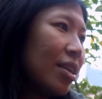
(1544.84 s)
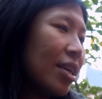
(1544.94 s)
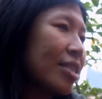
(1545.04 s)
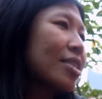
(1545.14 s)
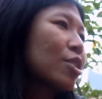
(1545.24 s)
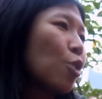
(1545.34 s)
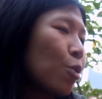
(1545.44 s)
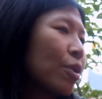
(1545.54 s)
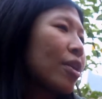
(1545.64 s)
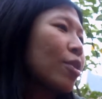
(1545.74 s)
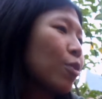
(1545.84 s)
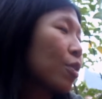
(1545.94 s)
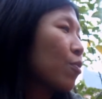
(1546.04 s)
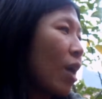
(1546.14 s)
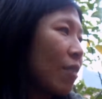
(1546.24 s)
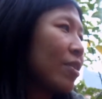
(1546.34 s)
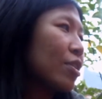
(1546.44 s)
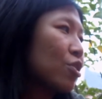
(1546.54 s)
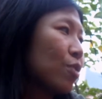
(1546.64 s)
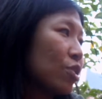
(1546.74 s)
is going or
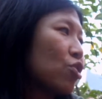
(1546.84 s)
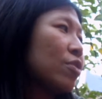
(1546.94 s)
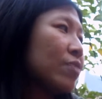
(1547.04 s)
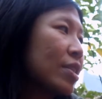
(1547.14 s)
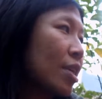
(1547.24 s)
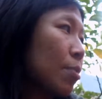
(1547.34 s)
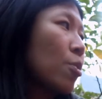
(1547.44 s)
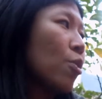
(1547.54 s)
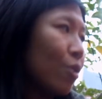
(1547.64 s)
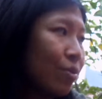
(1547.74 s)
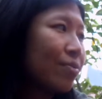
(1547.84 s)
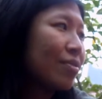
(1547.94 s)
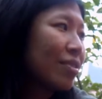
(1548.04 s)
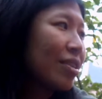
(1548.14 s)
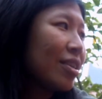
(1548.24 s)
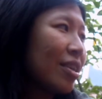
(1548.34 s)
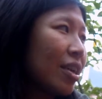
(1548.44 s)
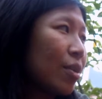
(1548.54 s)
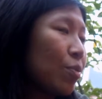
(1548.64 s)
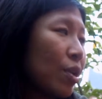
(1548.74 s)
thriving to achieve the same goal.
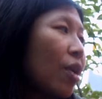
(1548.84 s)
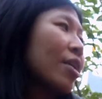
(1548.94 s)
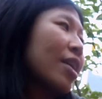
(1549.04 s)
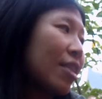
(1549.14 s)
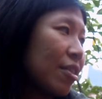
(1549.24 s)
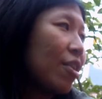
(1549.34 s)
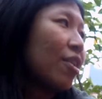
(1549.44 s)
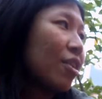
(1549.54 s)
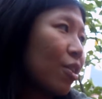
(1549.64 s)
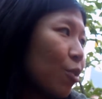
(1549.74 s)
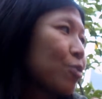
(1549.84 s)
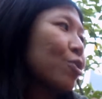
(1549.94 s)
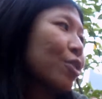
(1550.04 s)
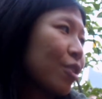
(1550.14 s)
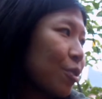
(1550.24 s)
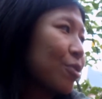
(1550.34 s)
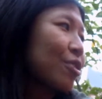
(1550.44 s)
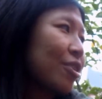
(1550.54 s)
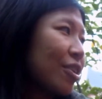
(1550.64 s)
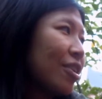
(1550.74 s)
And we are getting there closer and
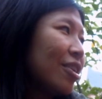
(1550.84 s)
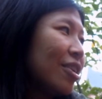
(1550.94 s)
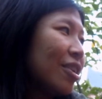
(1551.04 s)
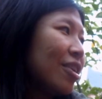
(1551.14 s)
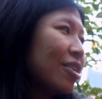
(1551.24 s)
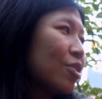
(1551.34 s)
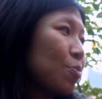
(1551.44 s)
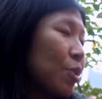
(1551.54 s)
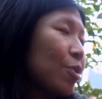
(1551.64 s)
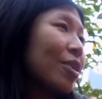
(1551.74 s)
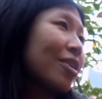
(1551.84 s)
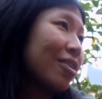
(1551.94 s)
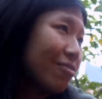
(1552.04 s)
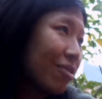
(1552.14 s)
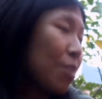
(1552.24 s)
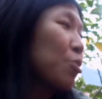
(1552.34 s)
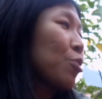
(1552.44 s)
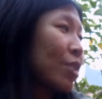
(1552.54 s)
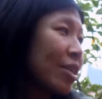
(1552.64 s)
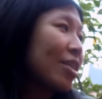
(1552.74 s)
closer to build a
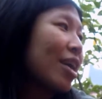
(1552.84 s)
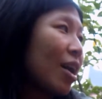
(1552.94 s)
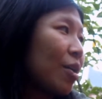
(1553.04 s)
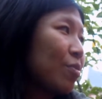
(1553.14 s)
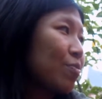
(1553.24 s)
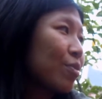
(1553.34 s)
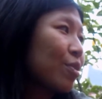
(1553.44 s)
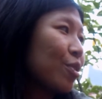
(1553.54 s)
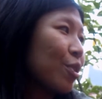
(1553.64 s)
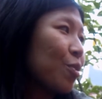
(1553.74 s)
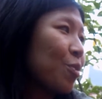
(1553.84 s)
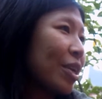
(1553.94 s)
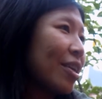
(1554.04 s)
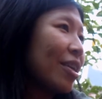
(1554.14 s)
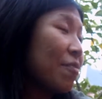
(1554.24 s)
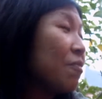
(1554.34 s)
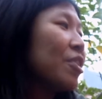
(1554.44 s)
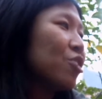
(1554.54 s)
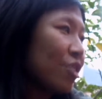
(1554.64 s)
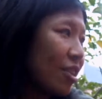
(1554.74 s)
community that, we
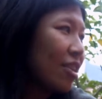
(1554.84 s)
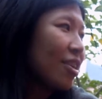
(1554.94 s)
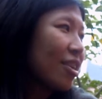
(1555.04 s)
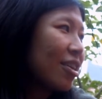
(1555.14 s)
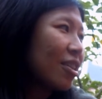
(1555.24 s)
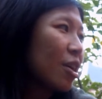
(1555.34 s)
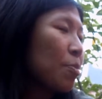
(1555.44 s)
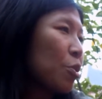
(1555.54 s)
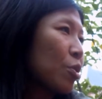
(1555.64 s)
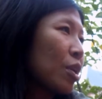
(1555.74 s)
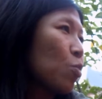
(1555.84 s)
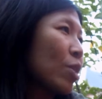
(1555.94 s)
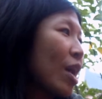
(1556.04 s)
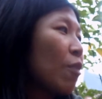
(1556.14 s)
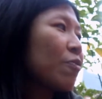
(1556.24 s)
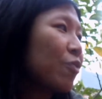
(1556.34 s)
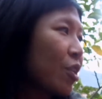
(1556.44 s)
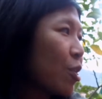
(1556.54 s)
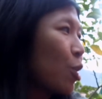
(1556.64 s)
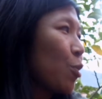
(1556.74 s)
envision. The community without
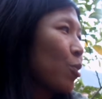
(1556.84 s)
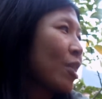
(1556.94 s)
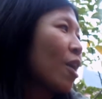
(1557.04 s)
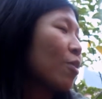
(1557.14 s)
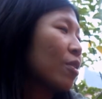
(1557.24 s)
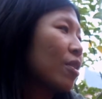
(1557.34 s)
fear, without